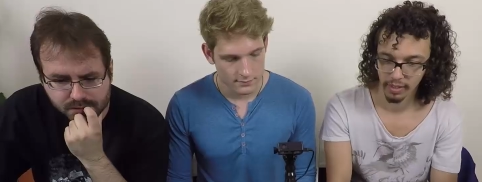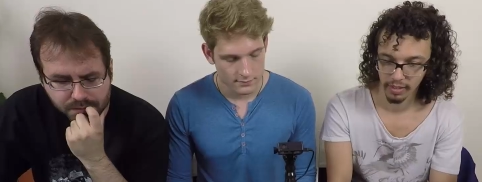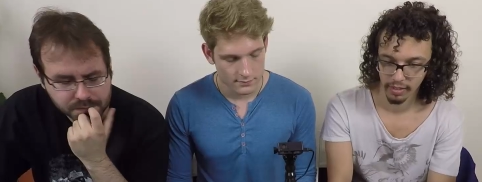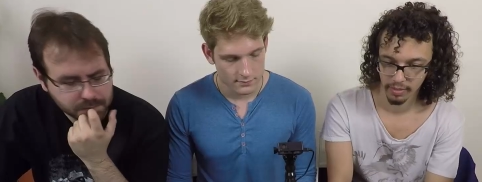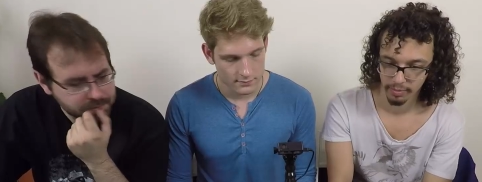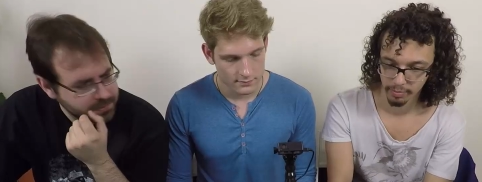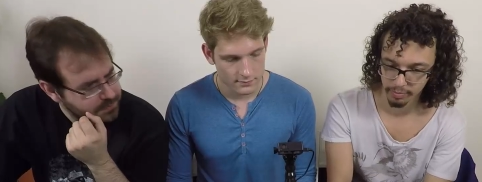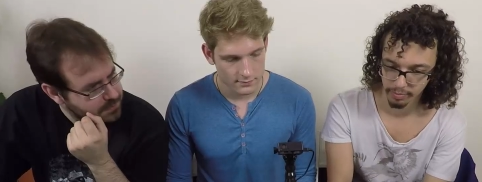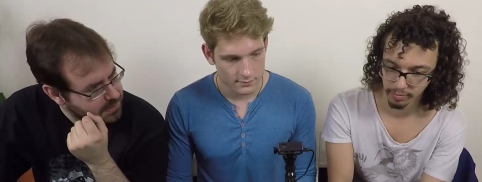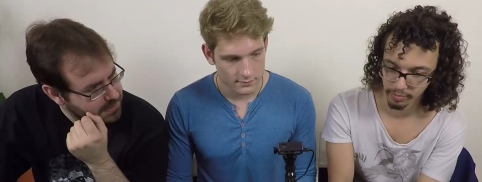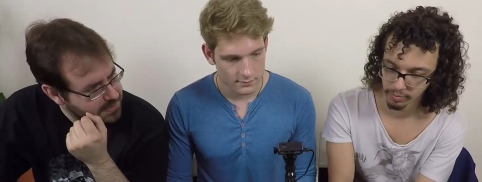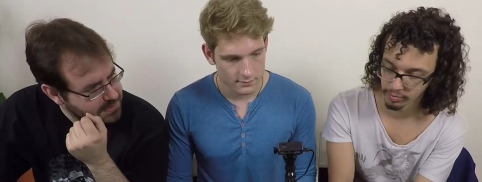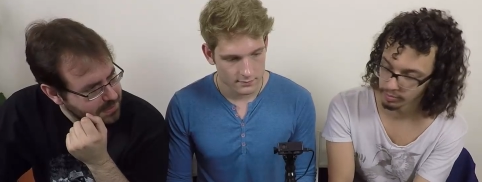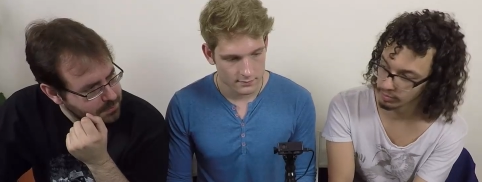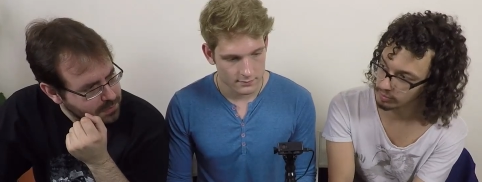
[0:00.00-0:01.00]
Speaker 1: I was wondering if it was
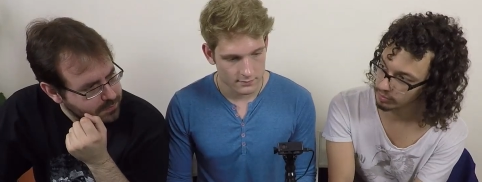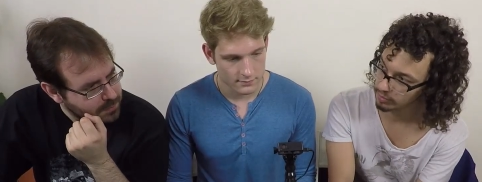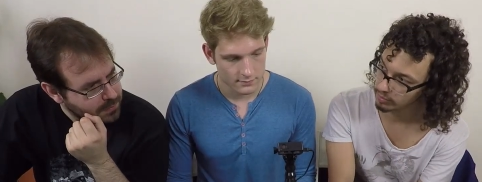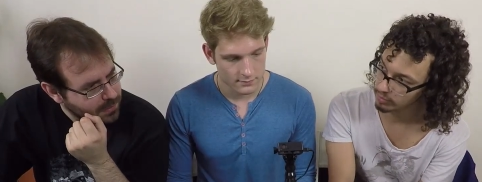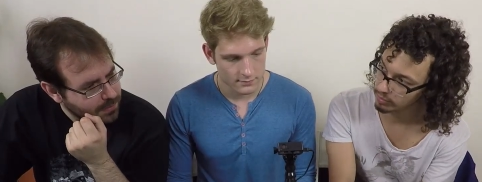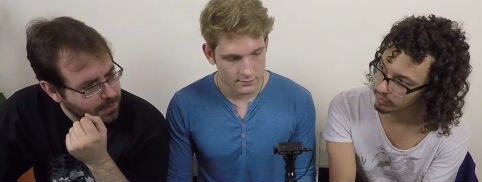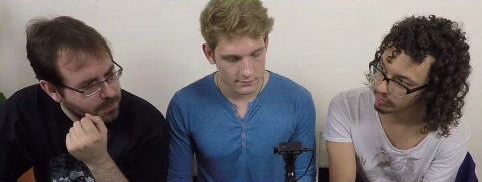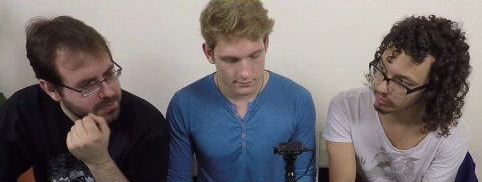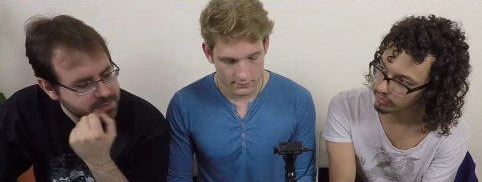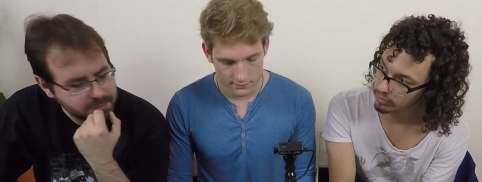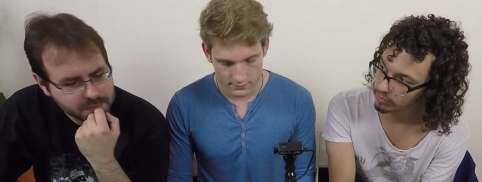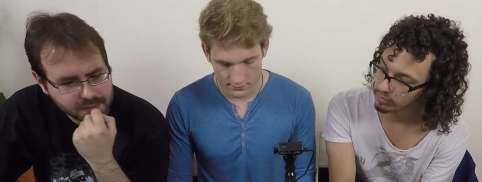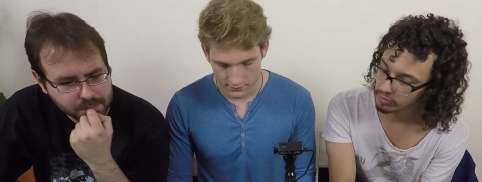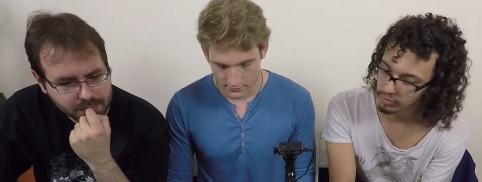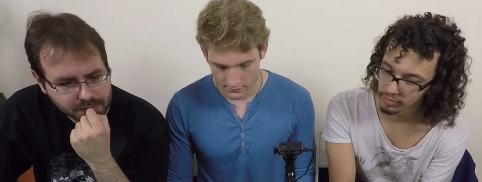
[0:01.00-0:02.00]
like the Temple of Apollo or
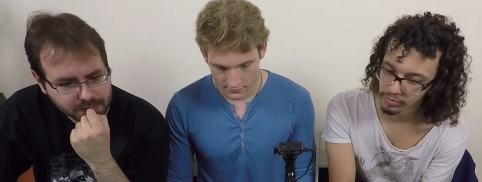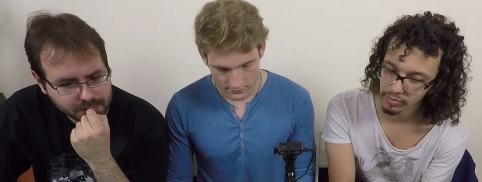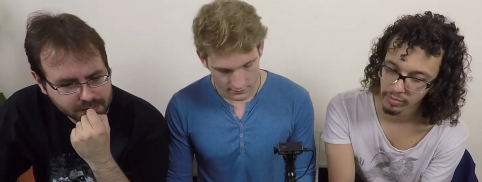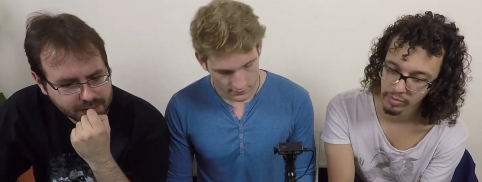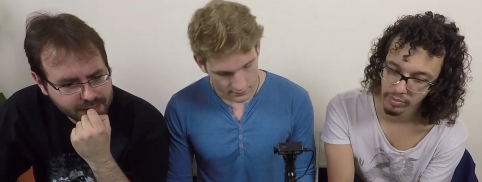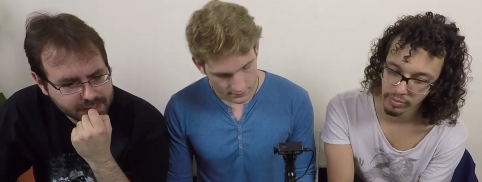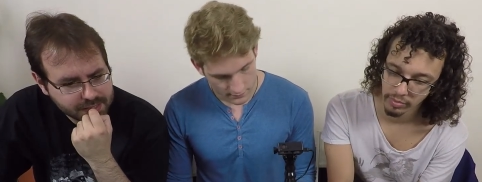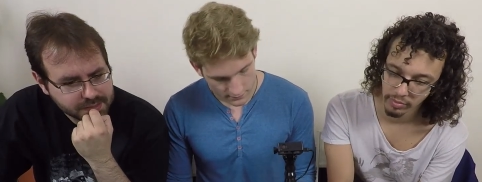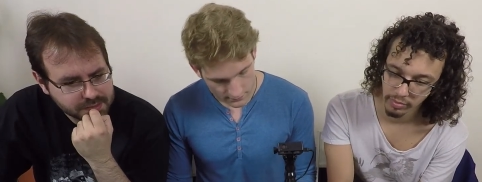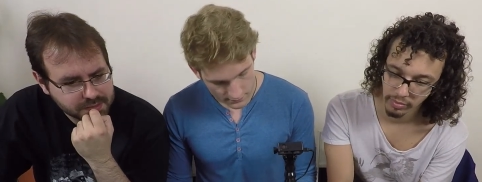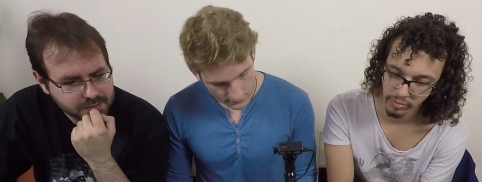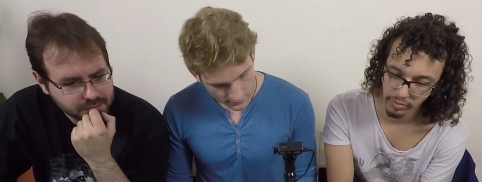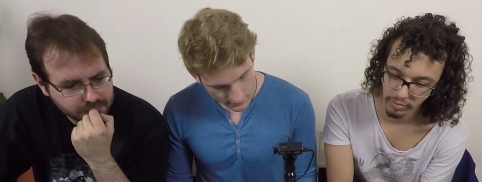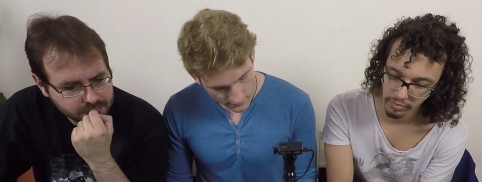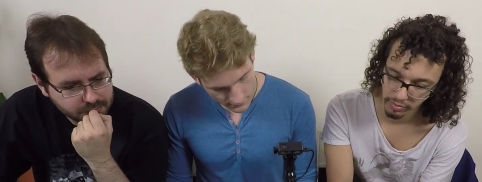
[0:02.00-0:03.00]
something, but hmm. that
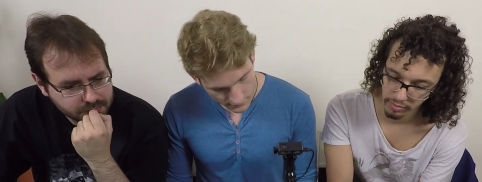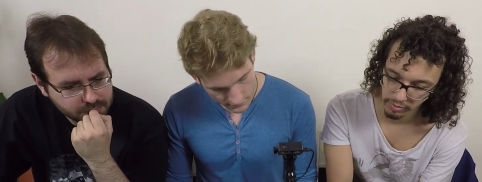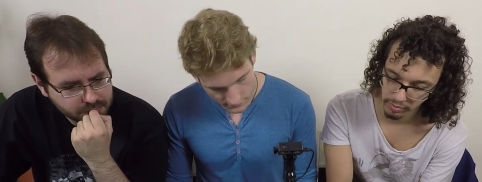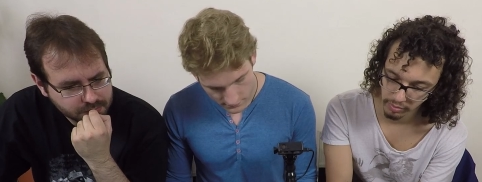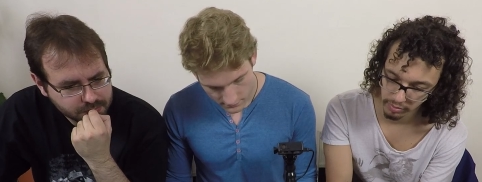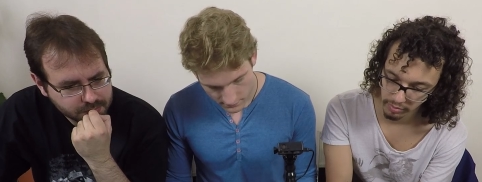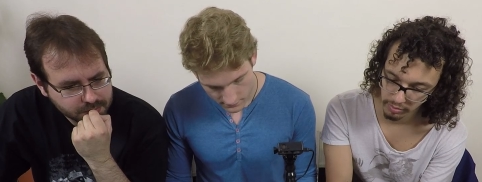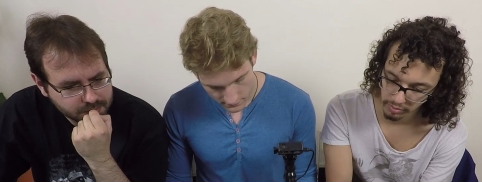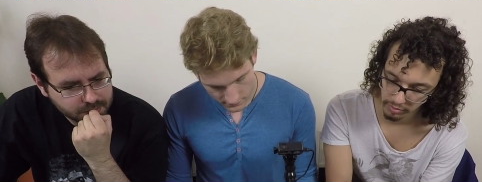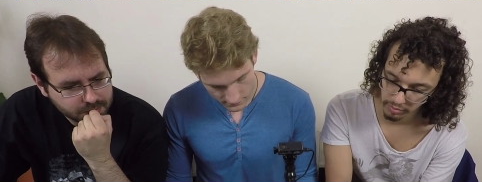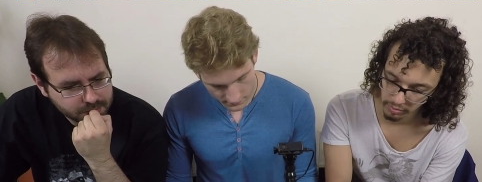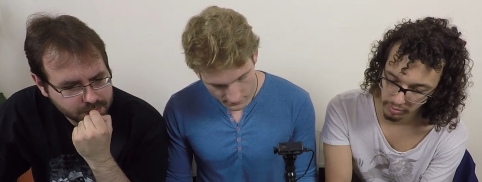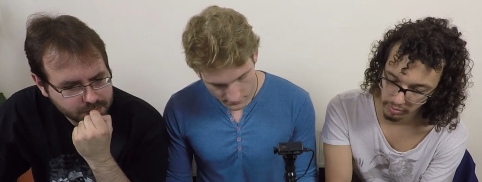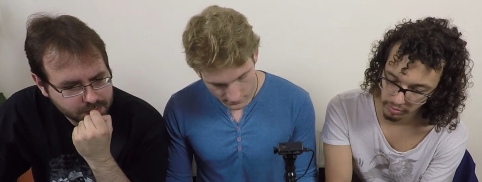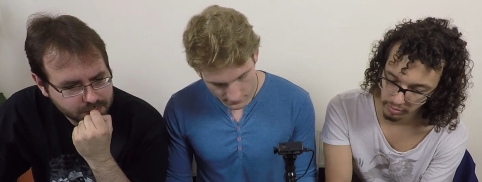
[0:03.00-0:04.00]
is
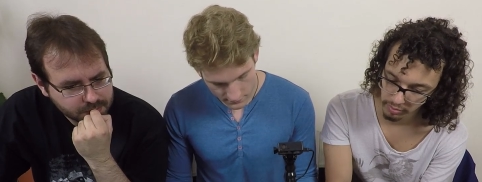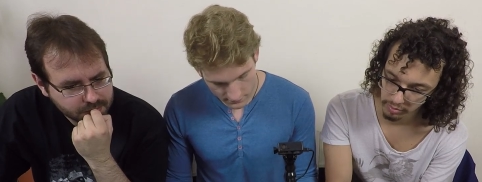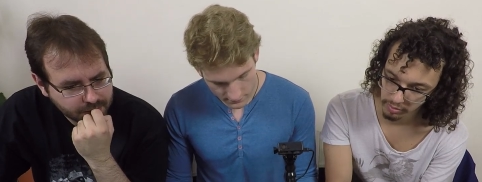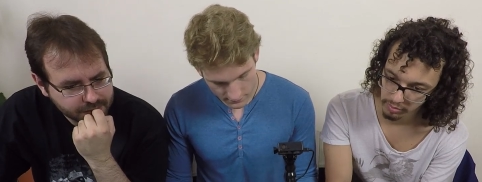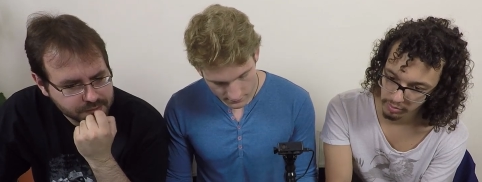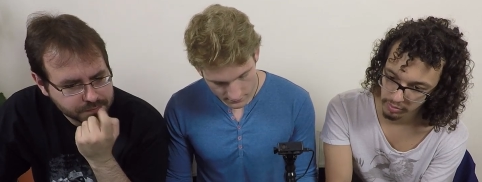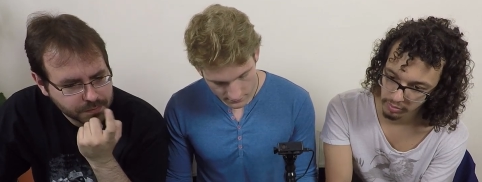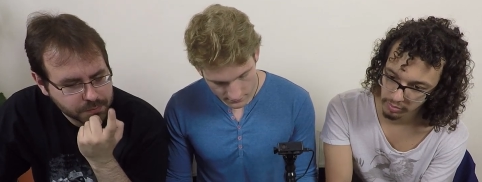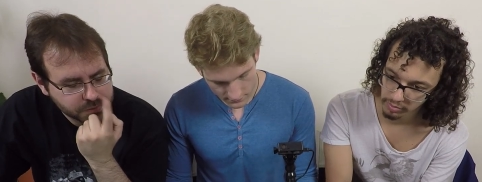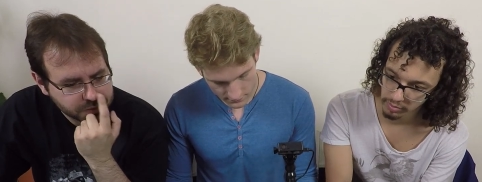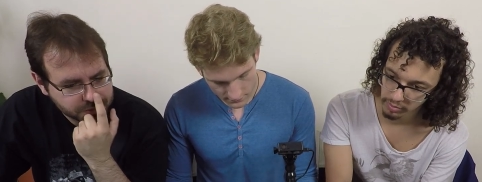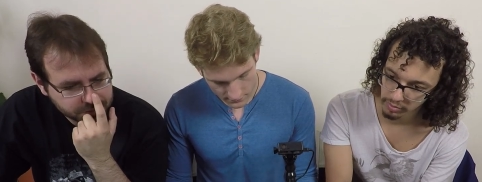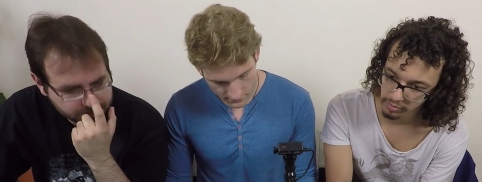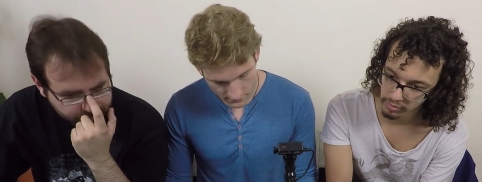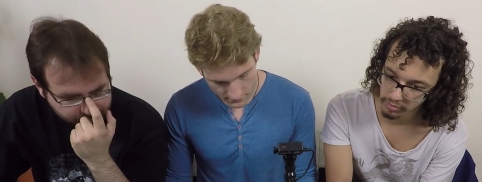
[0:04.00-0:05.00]
that is
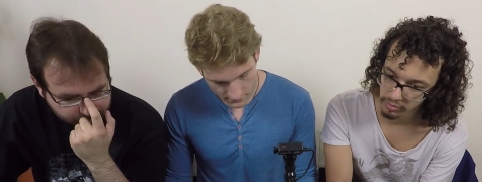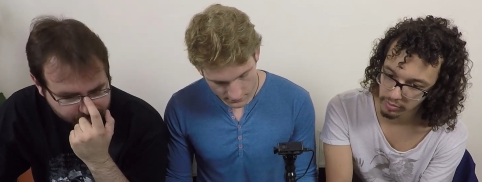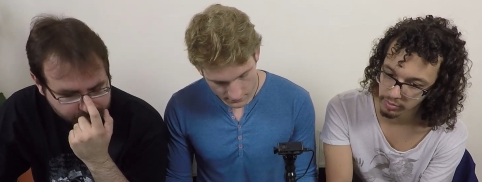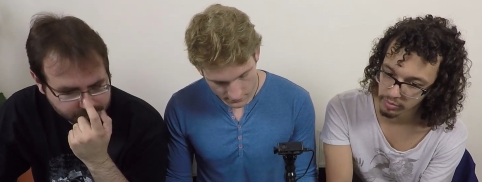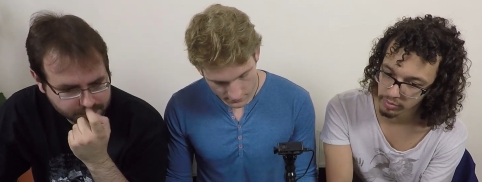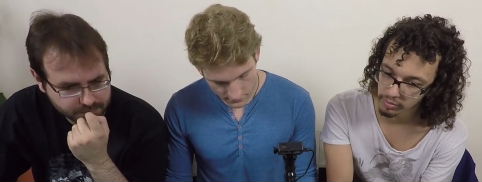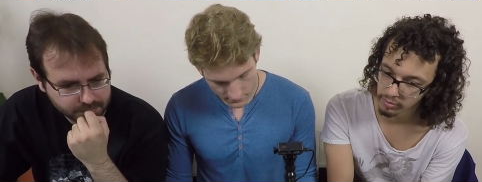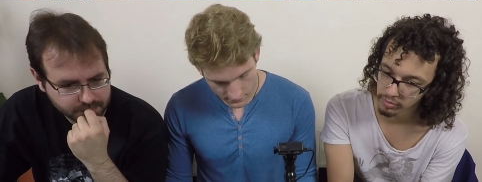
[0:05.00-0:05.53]
Phocis. Hmm.